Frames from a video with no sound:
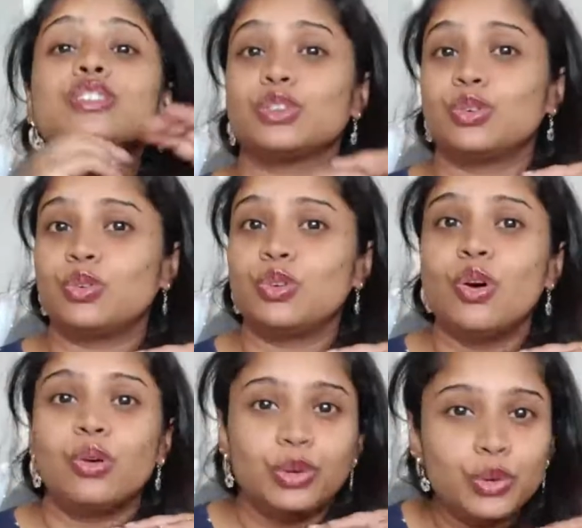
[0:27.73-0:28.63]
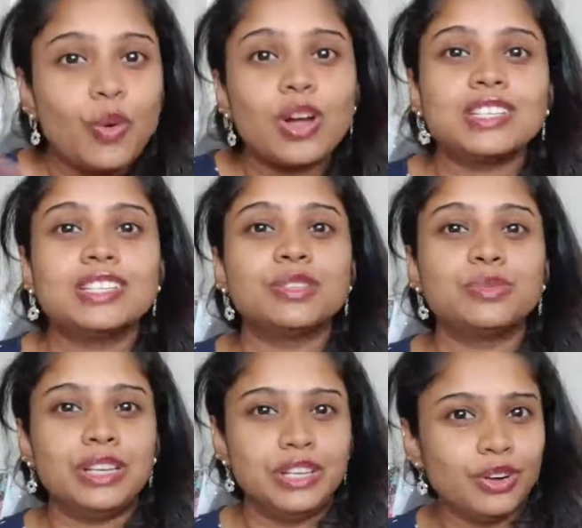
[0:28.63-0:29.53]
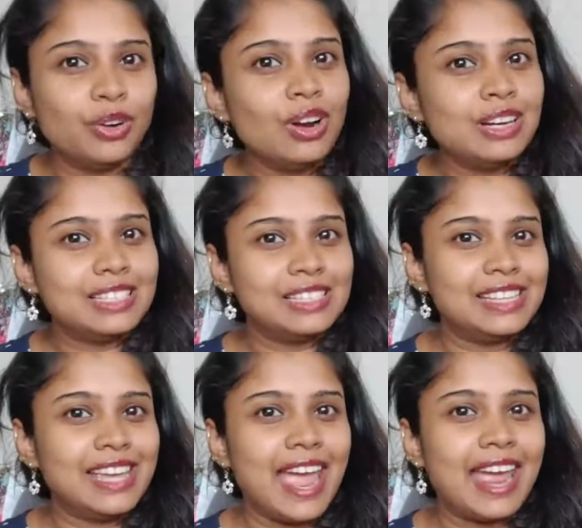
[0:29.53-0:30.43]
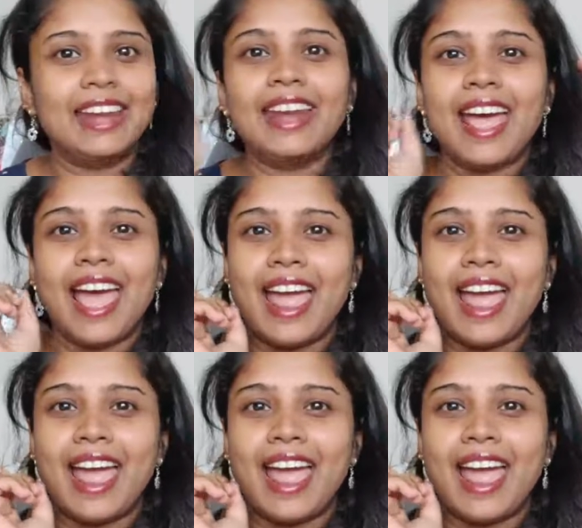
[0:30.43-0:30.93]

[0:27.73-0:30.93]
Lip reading: So do watch this video till the end,